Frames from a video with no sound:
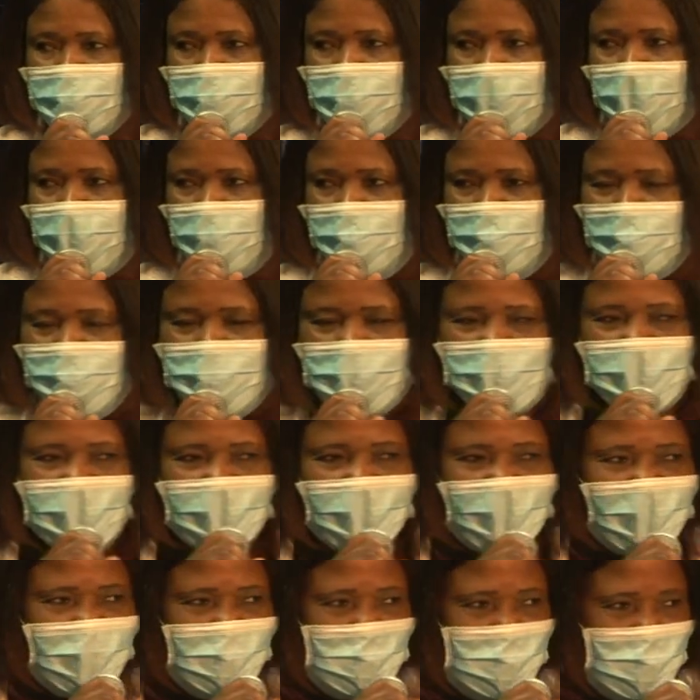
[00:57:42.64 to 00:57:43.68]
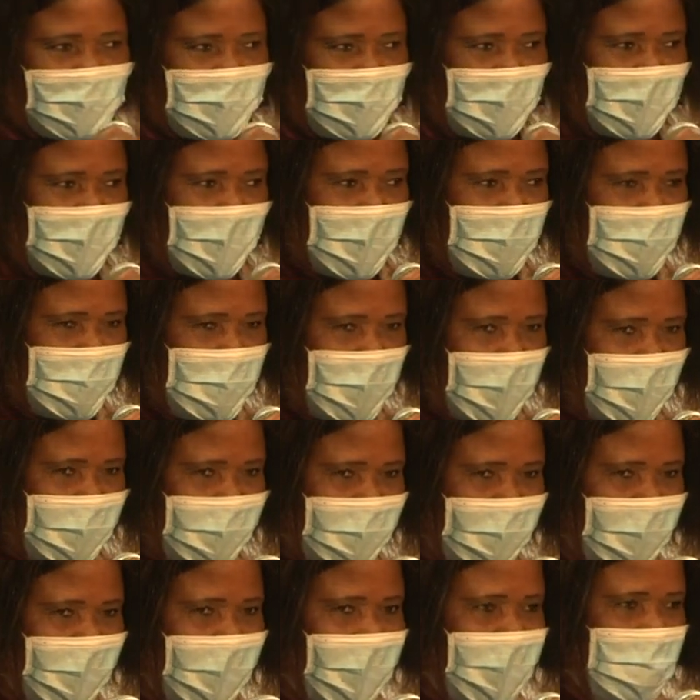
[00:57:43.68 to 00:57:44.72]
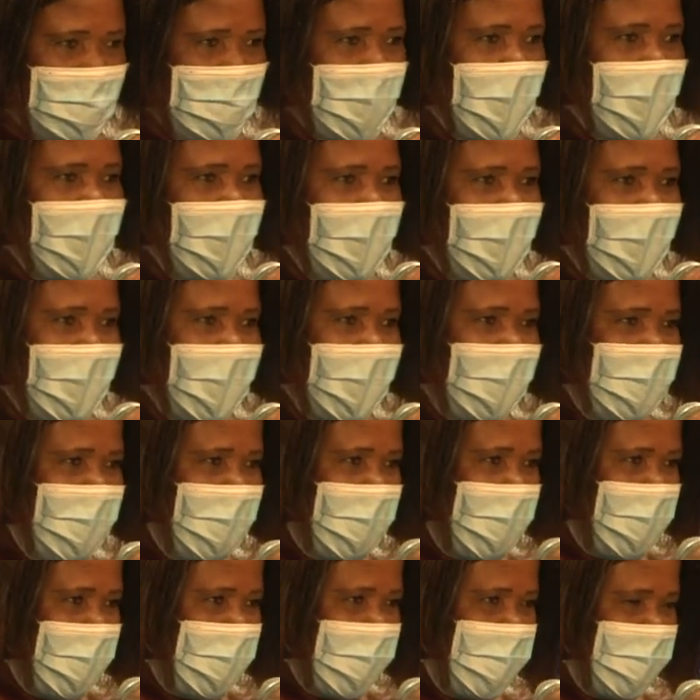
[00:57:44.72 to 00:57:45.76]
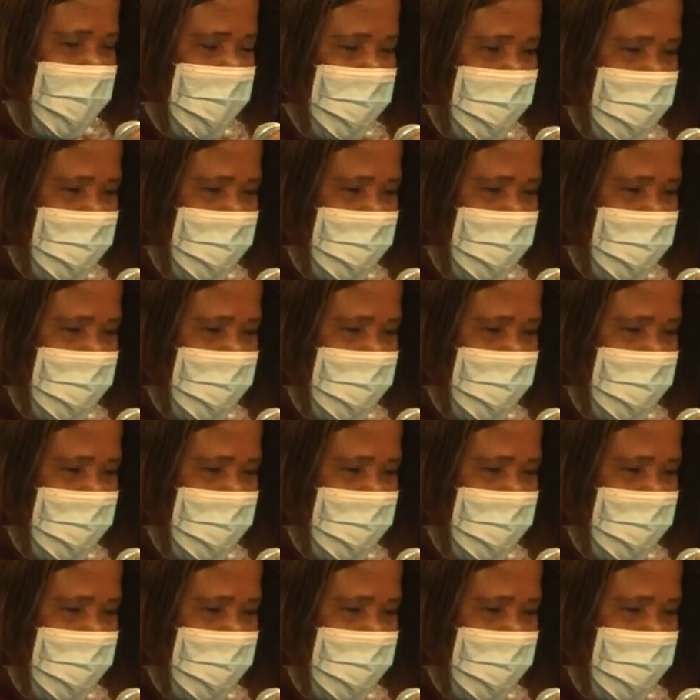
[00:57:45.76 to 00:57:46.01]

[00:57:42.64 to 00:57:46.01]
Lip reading: Sanibonani bazalwane igameni lika Jesu.